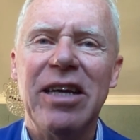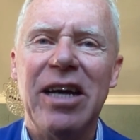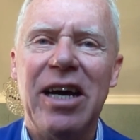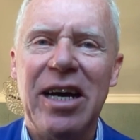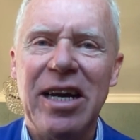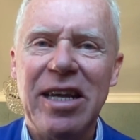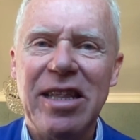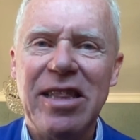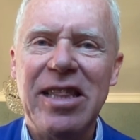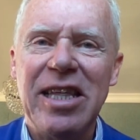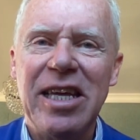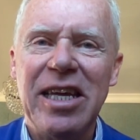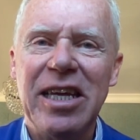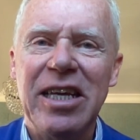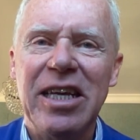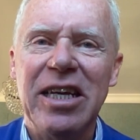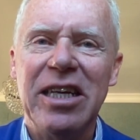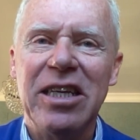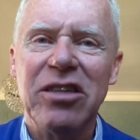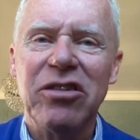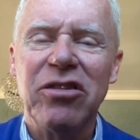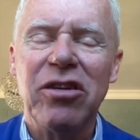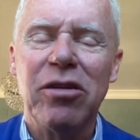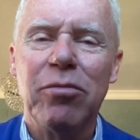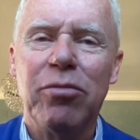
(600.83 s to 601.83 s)
I think
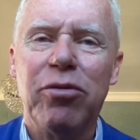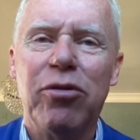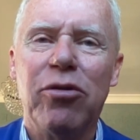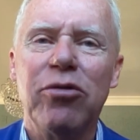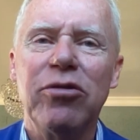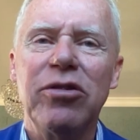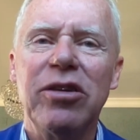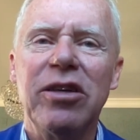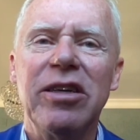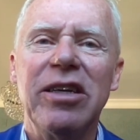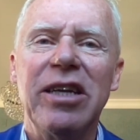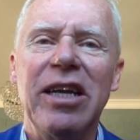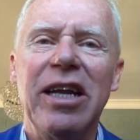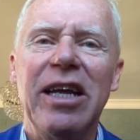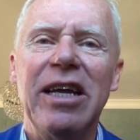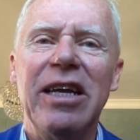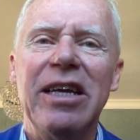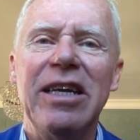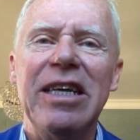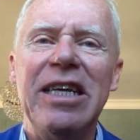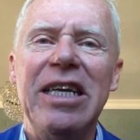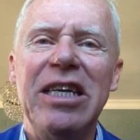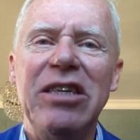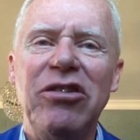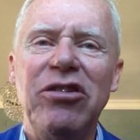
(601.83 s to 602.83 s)
it is an important
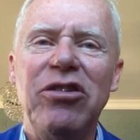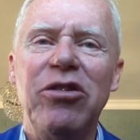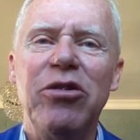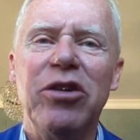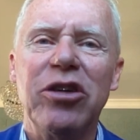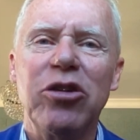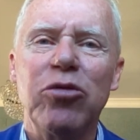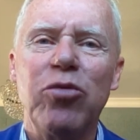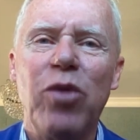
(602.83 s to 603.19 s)
issue as